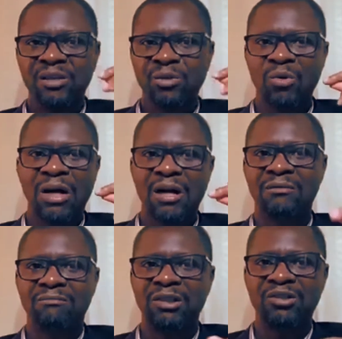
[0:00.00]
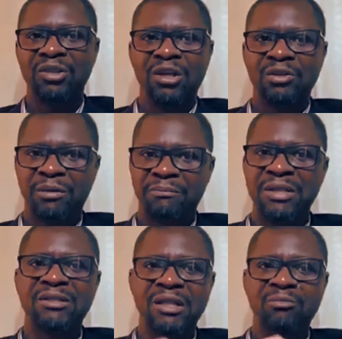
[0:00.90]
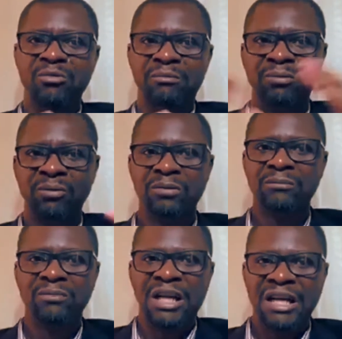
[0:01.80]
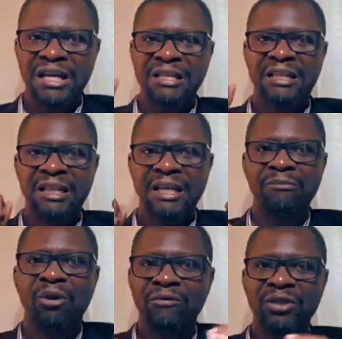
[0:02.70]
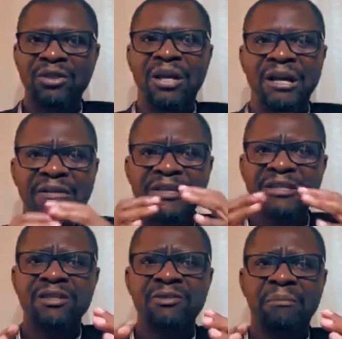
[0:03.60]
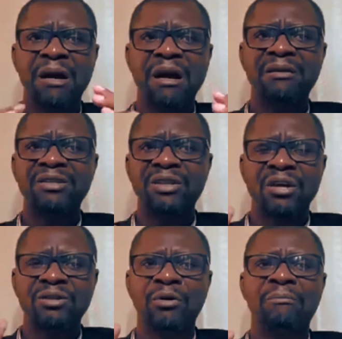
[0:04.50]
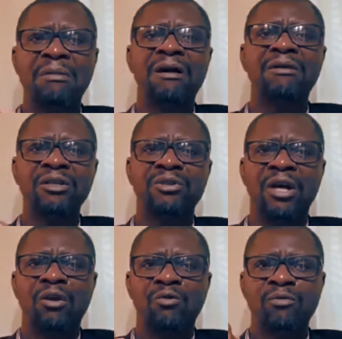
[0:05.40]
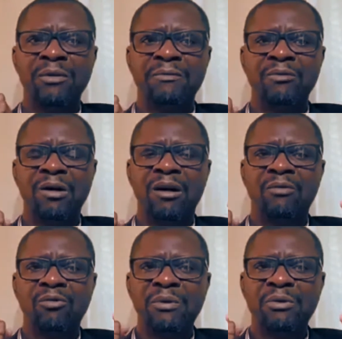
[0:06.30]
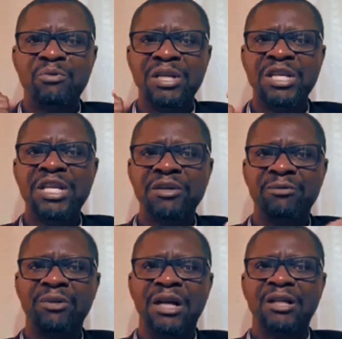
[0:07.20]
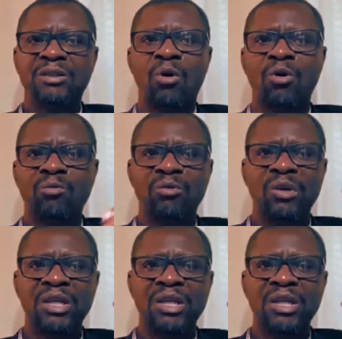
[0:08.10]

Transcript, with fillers: You will accomplish. Your business will boom in the name of Jesus. If it's in your marriage, your marriage will be will, be renewed. God will